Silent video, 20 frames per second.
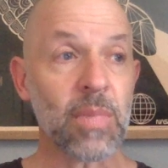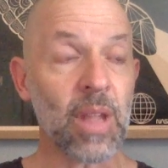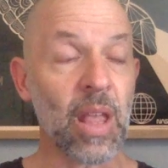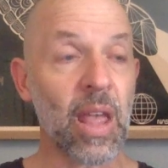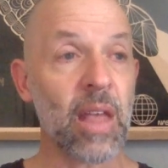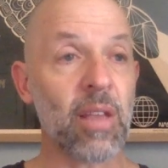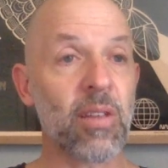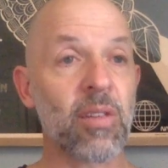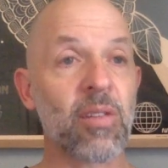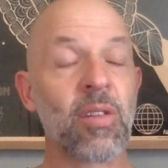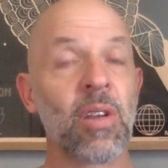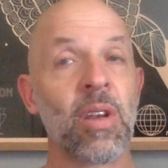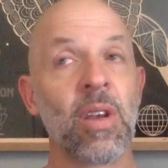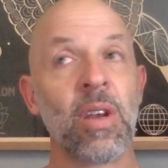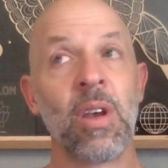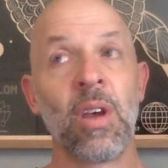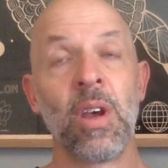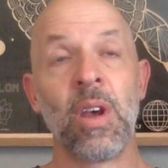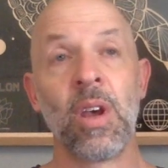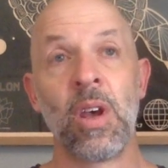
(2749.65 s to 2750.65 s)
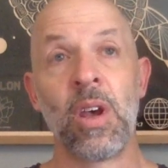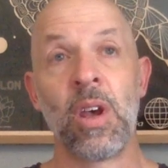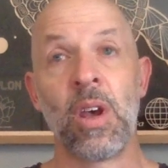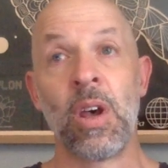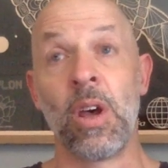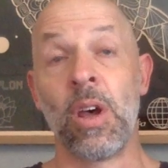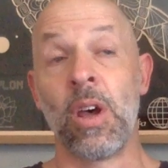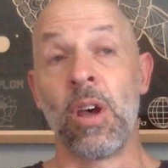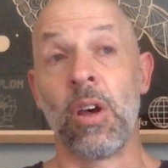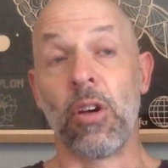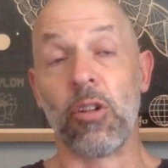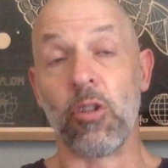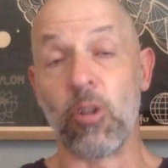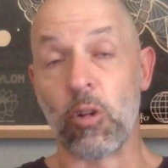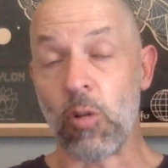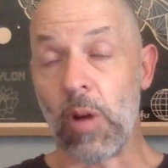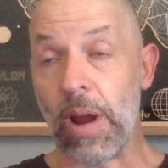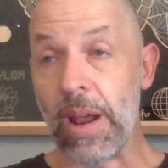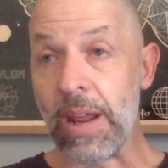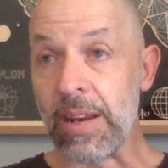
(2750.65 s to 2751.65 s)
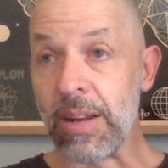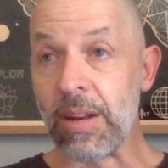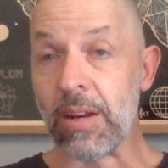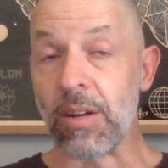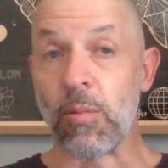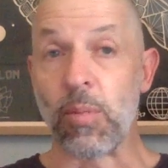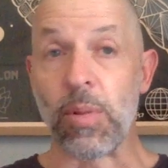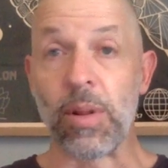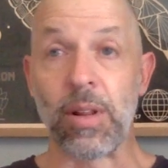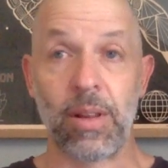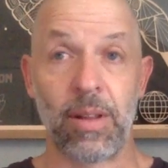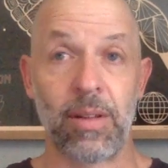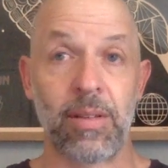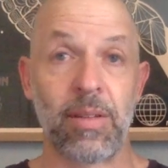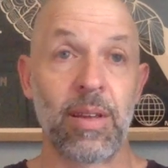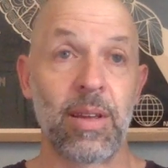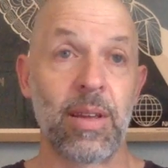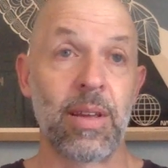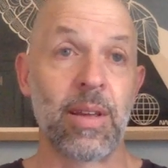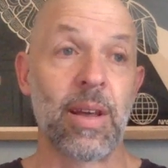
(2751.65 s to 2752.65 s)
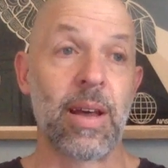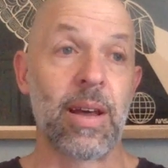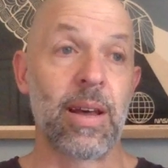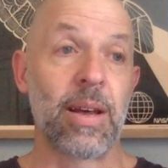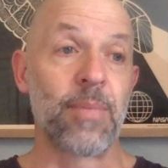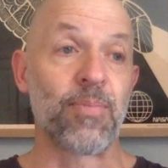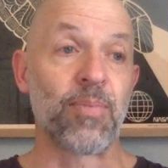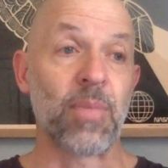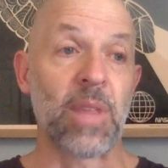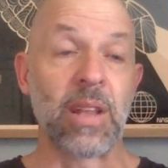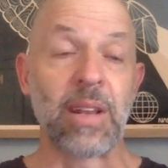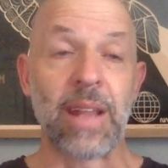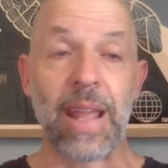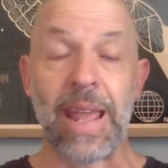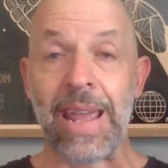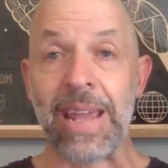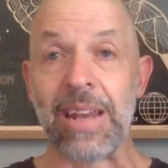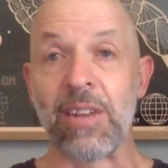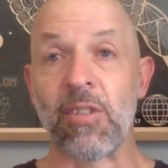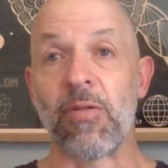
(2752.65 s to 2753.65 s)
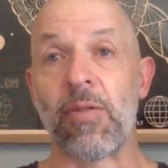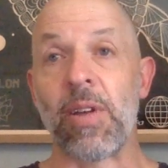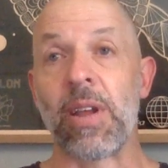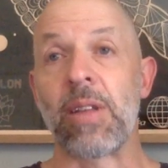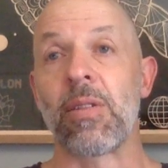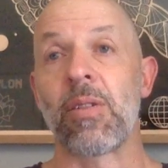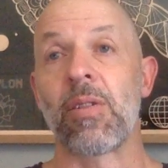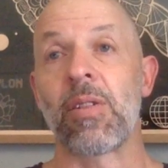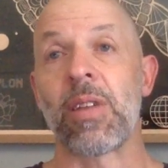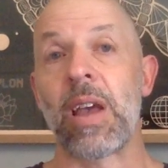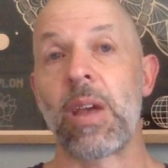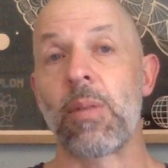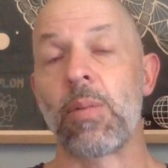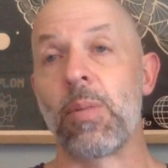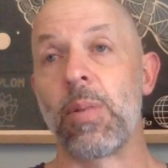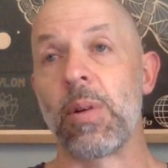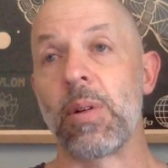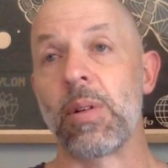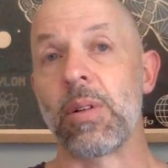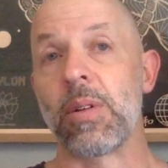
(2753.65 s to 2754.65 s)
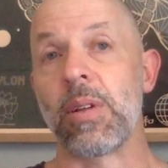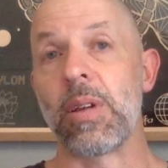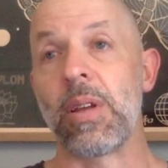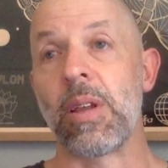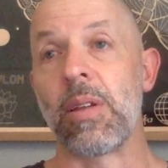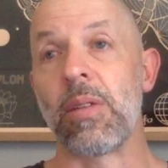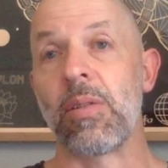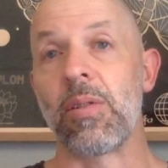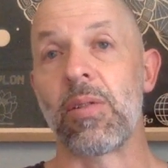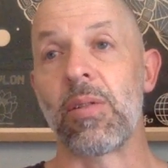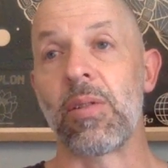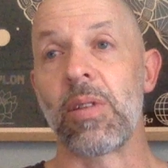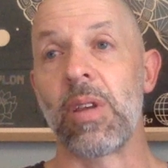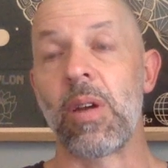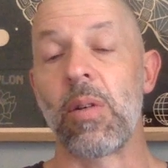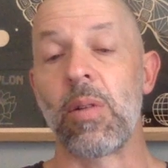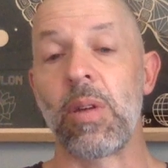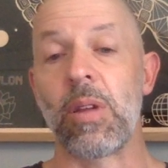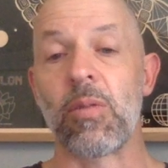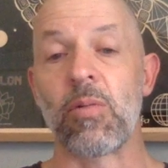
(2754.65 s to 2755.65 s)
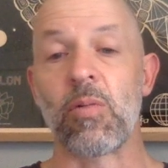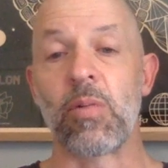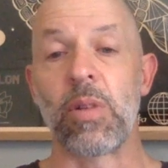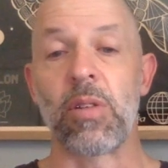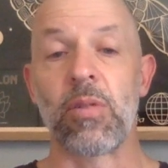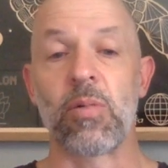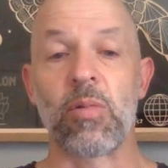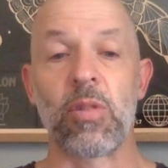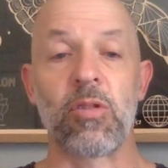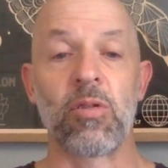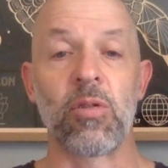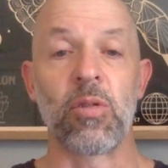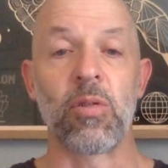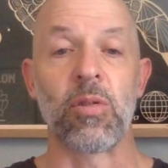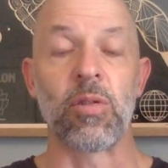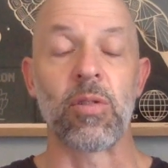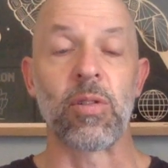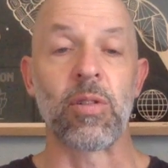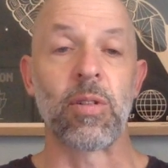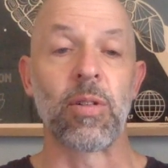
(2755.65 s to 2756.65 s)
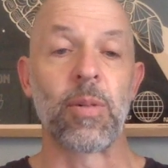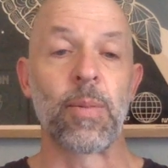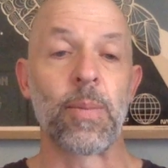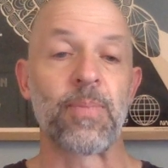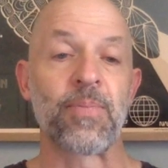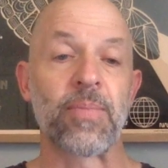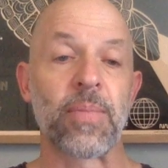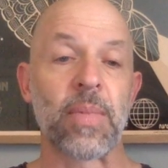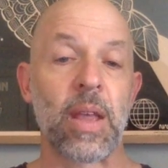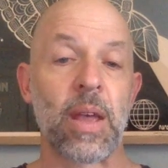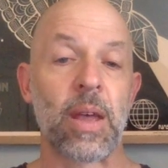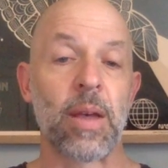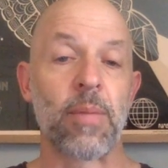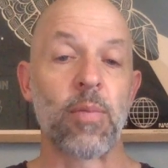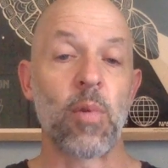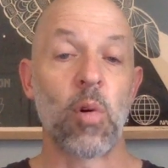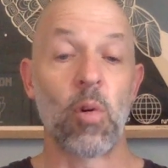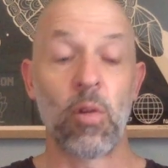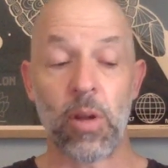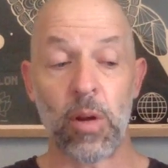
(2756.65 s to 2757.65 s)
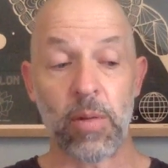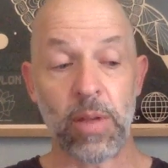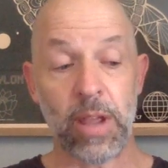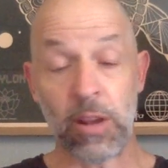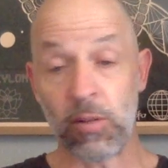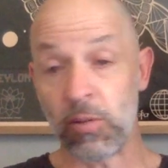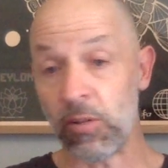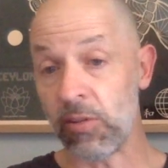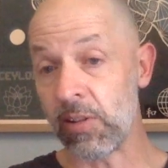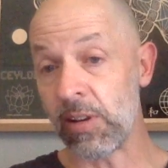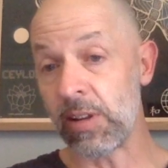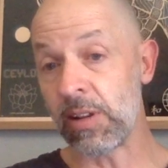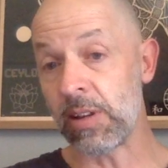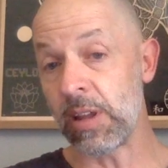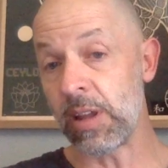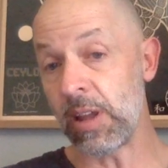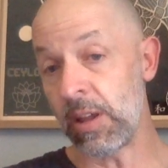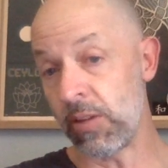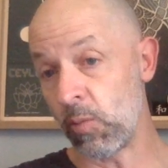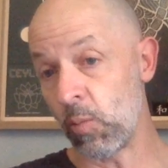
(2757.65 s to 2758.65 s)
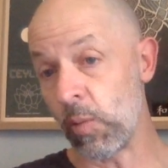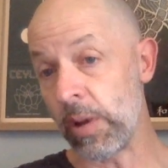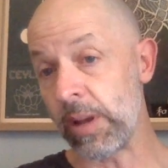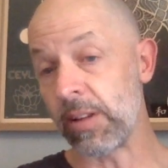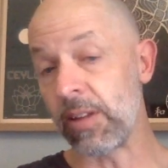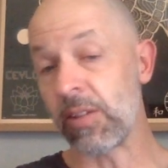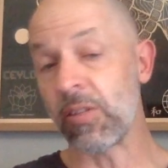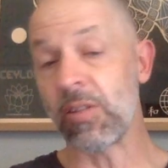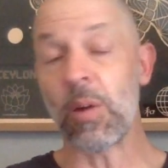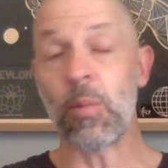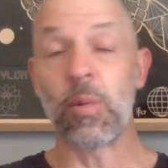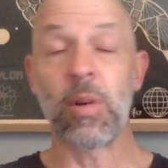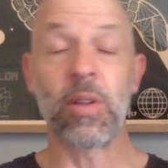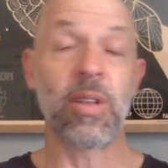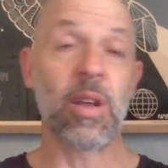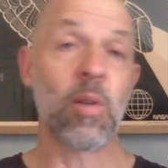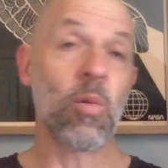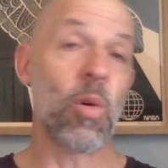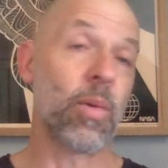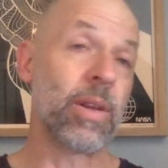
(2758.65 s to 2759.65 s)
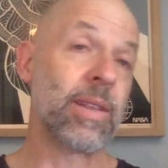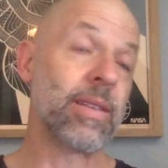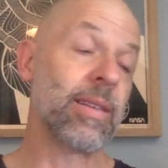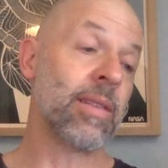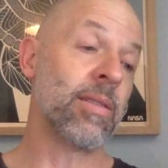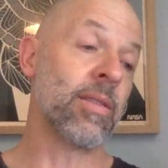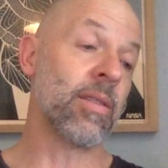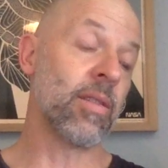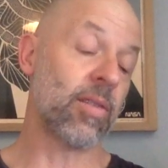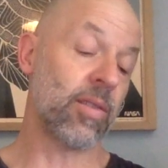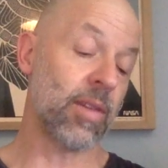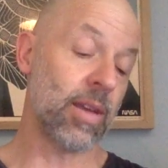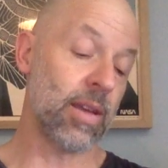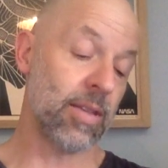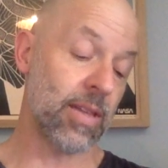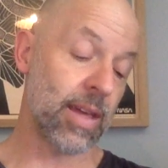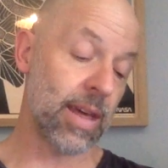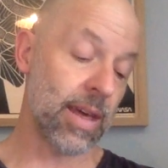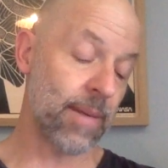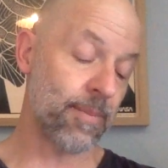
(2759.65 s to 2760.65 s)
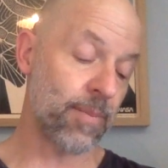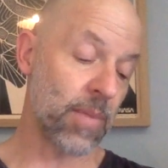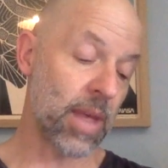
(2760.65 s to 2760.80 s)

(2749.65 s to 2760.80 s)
as Ukrainian ability in air defence capability is reduced. Although interestingly, in the weekly summary there, what we didn't see there,